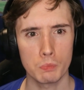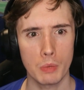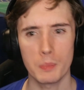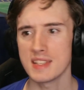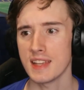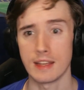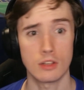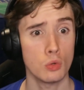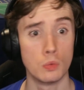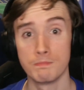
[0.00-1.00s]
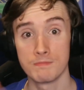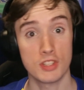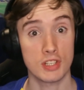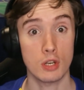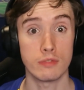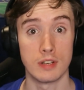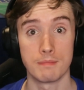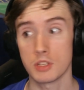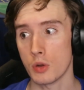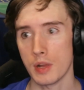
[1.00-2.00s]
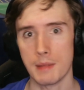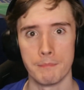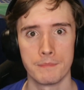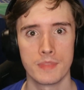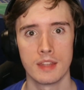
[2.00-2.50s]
When we say, cool, just go for it, go ham.